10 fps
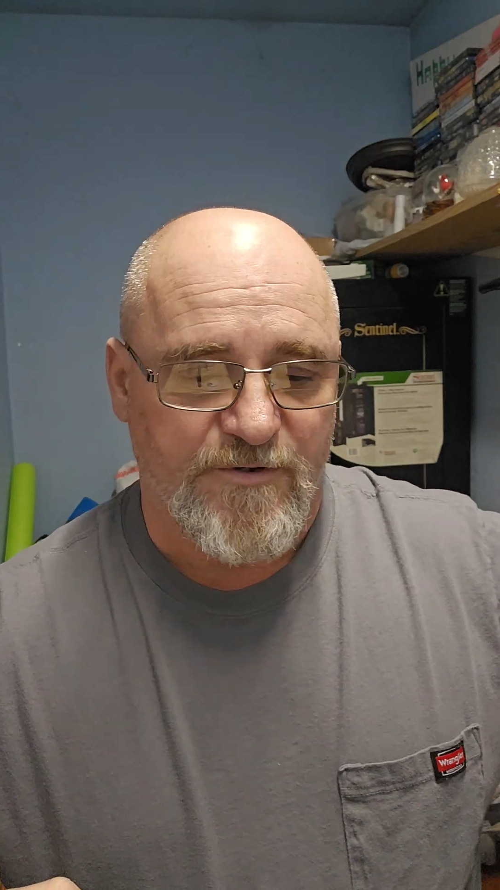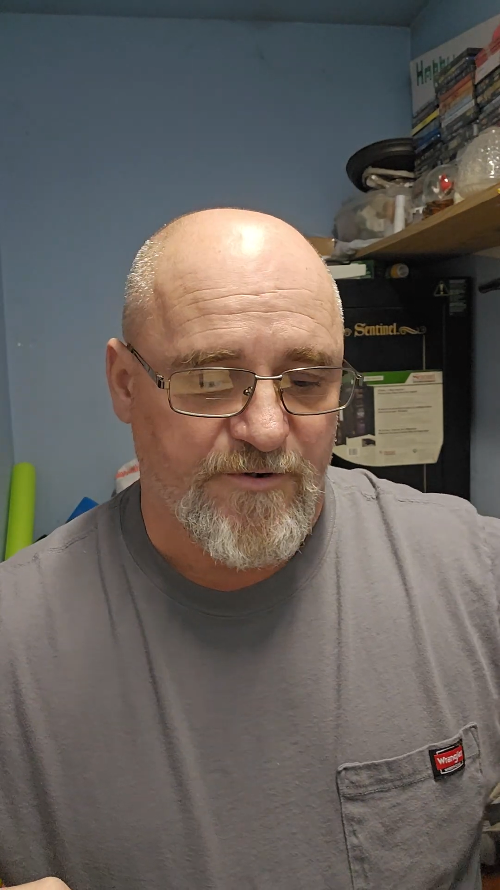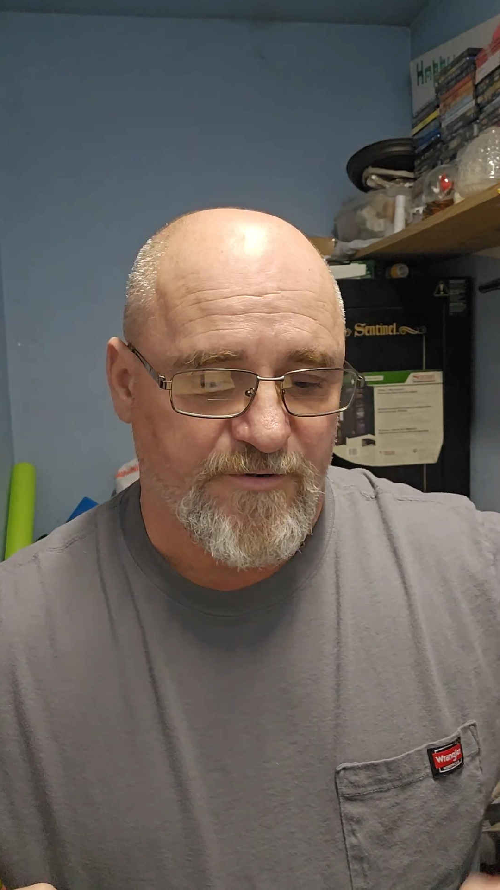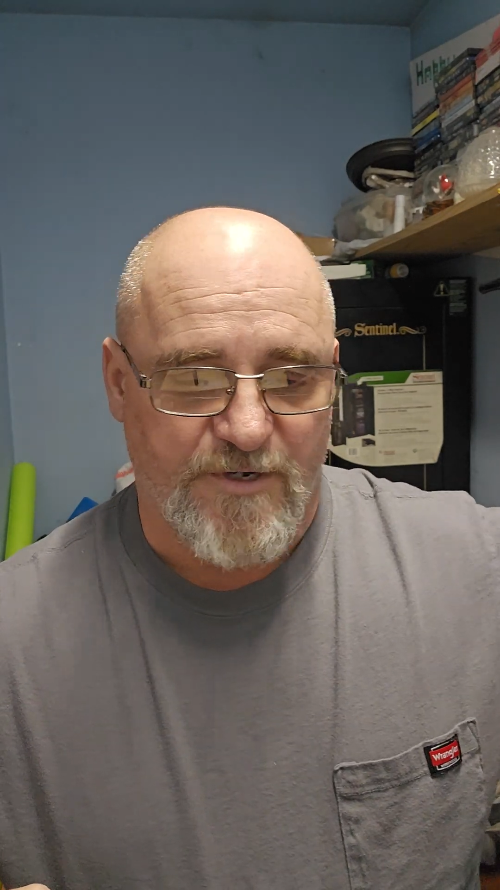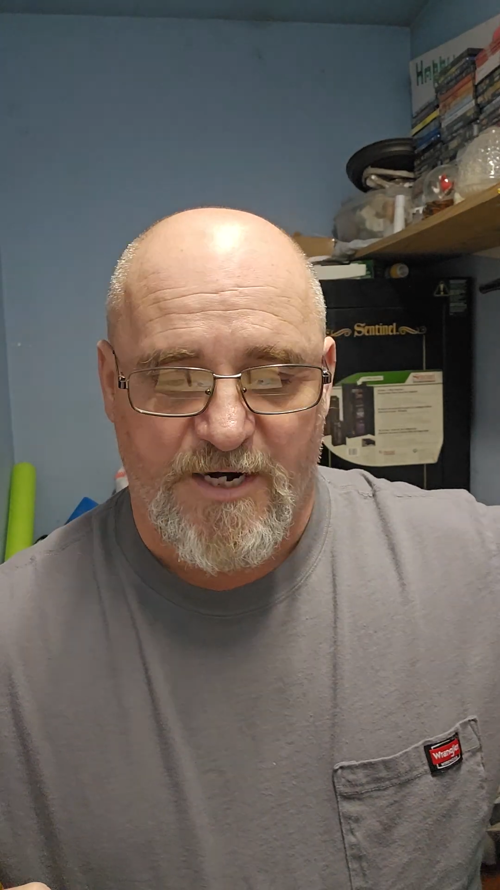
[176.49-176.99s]

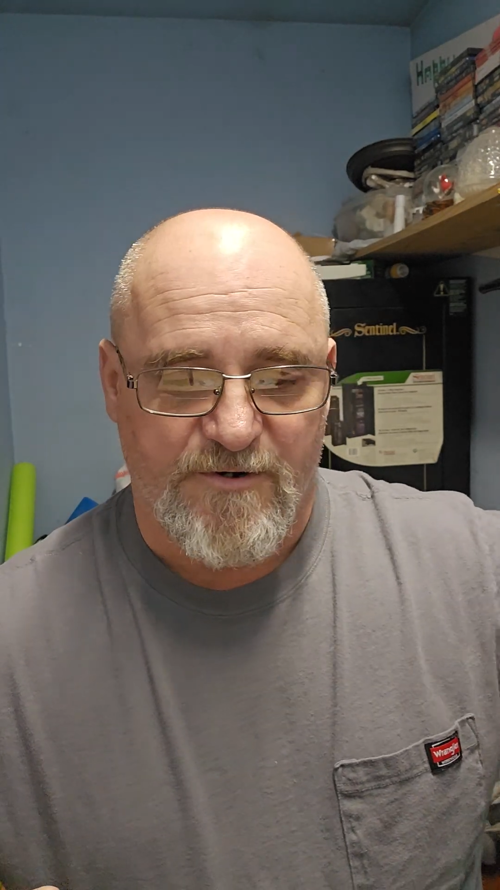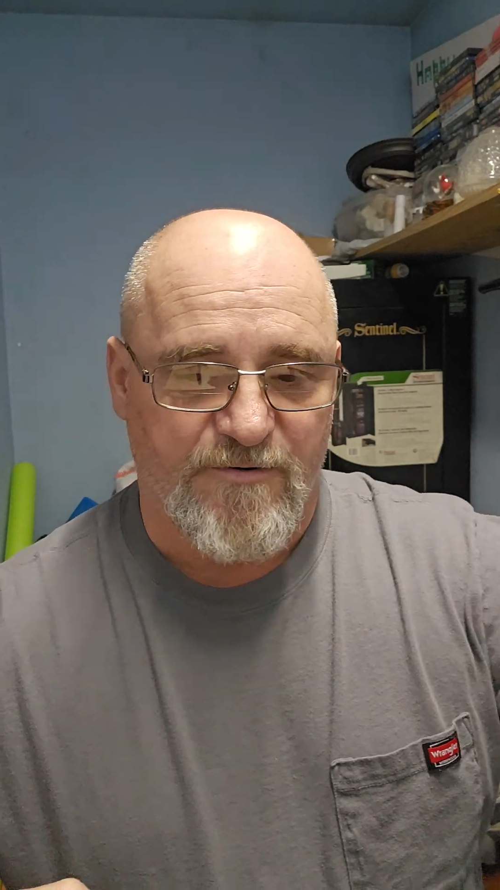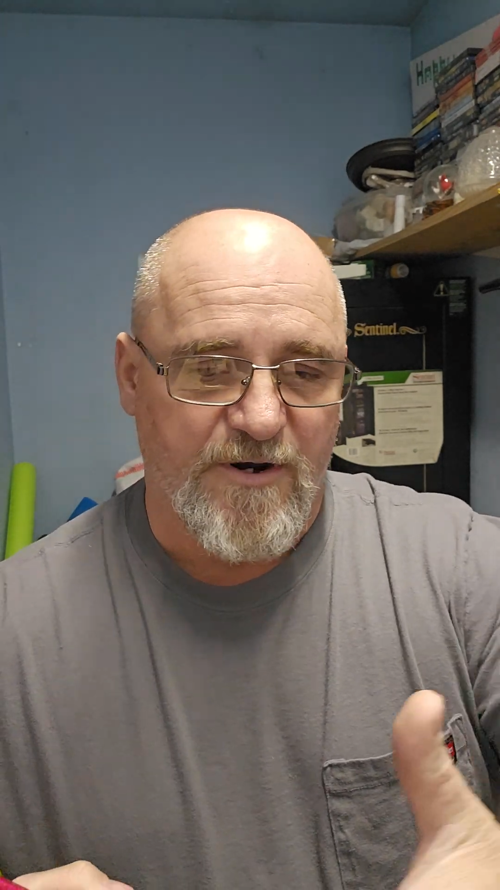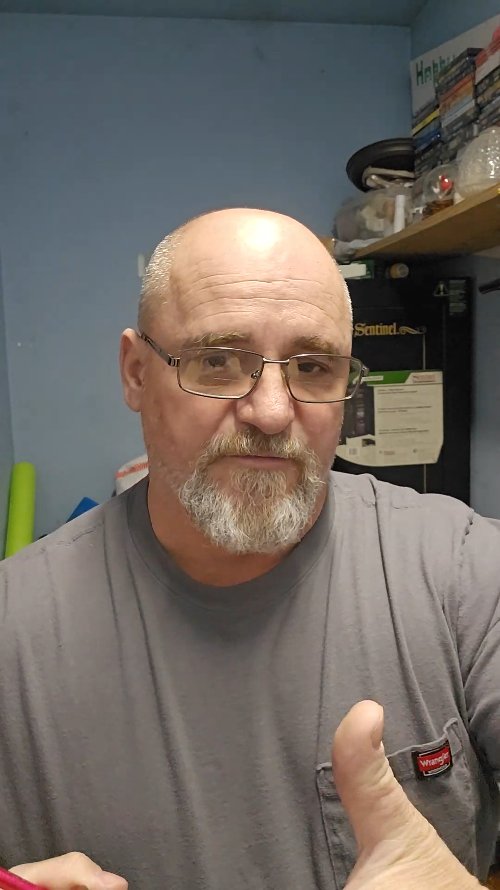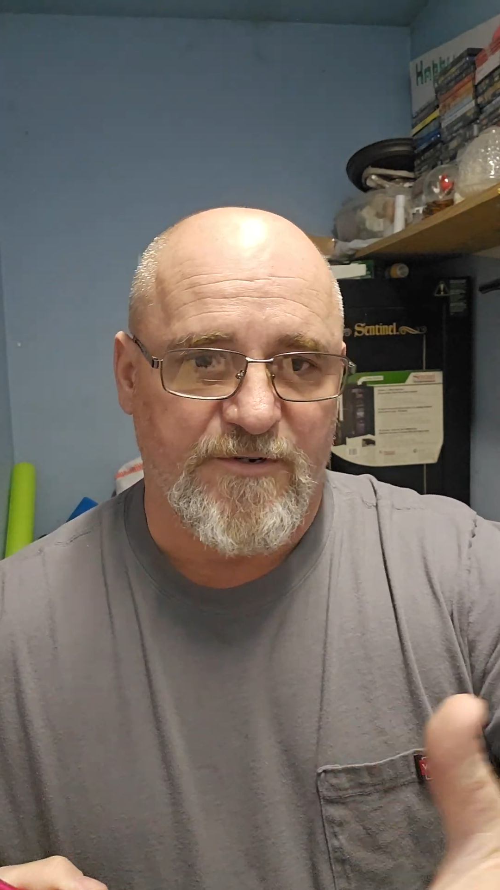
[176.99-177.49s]
there's that
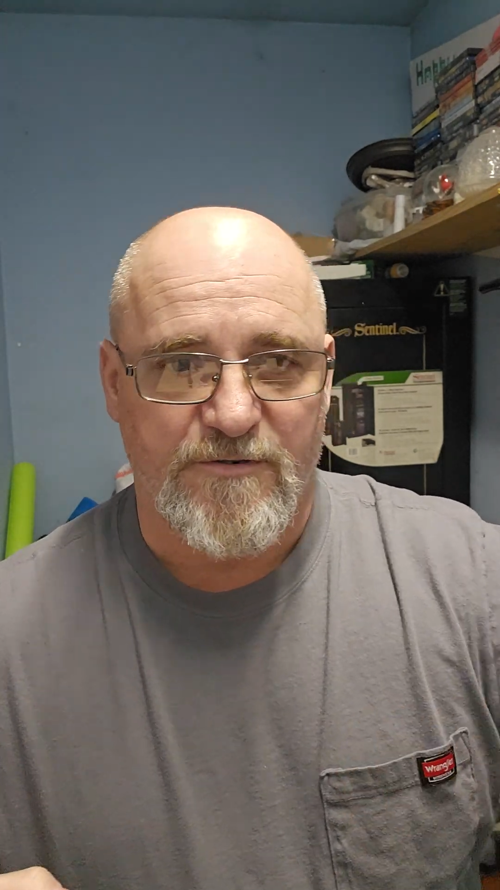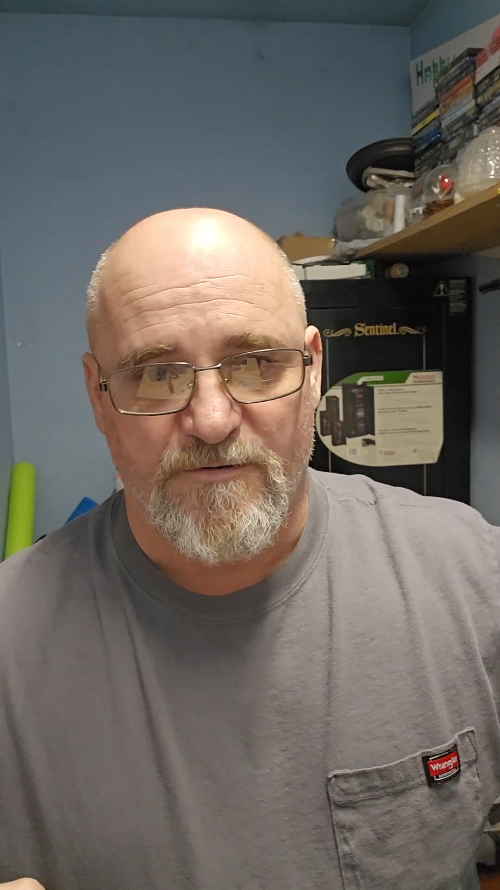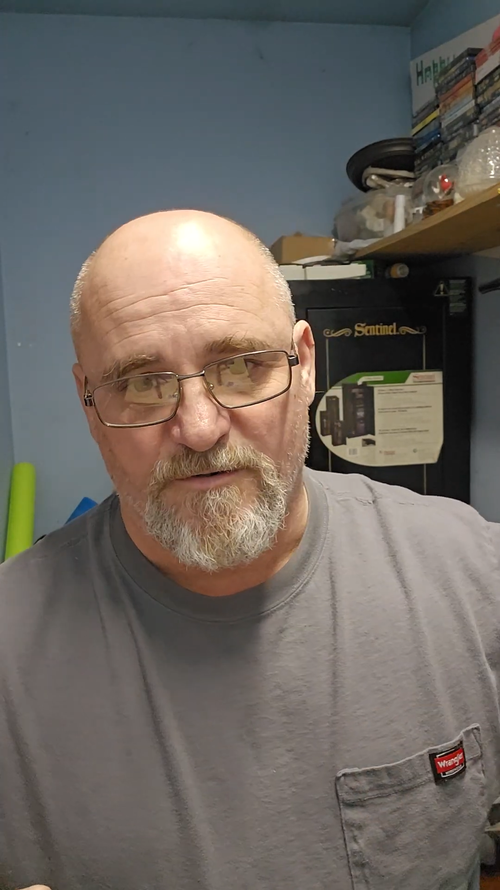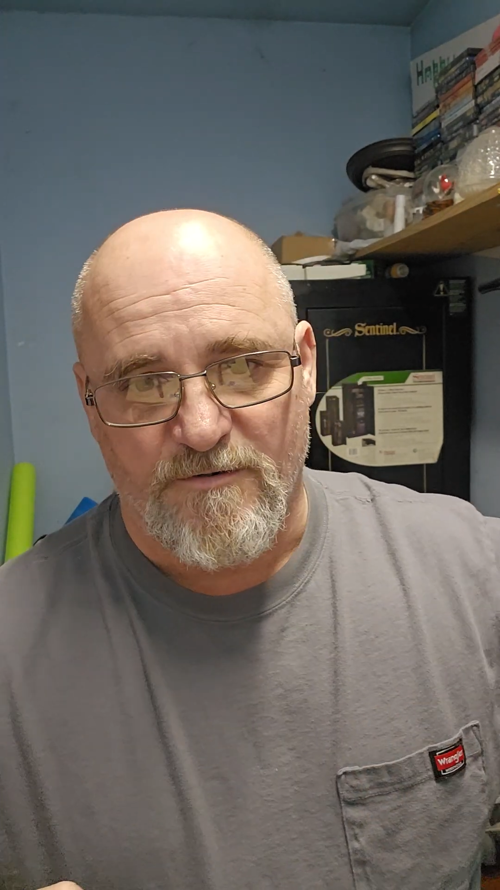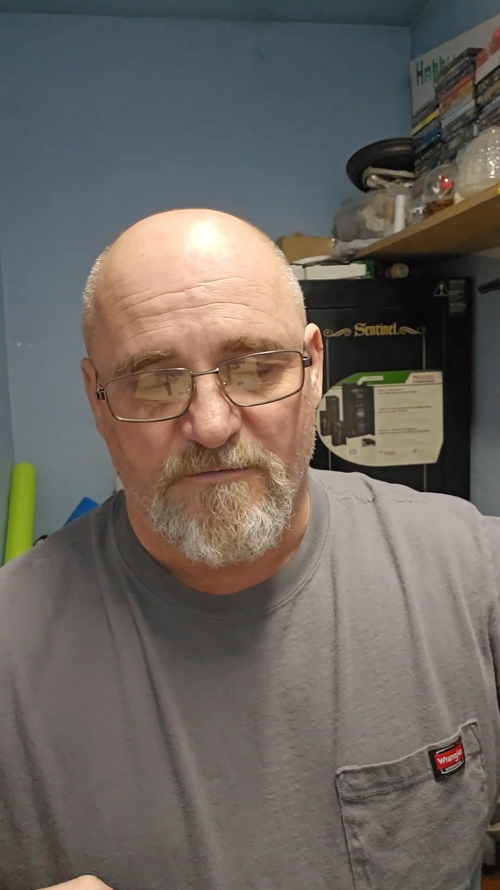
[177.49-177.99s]
crevice
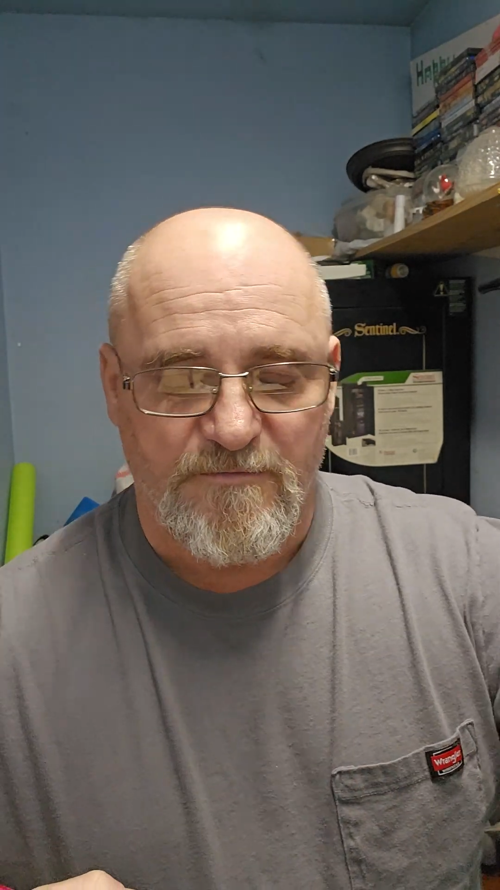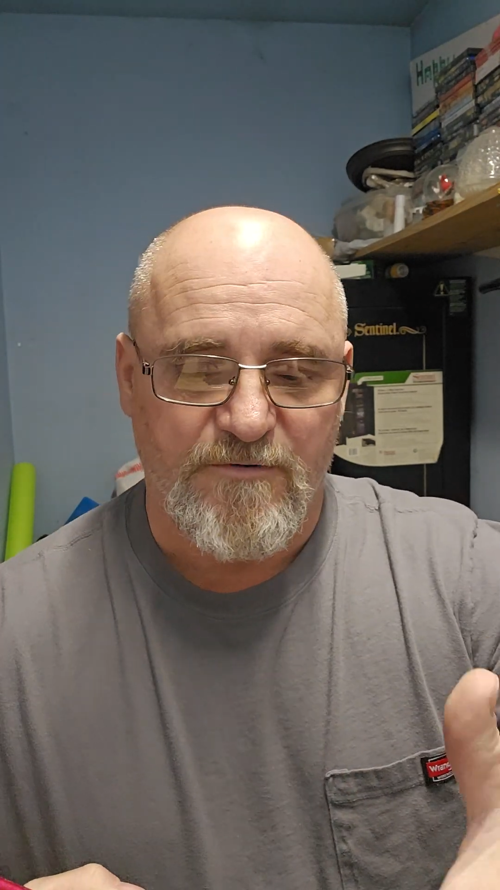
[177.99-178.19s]
or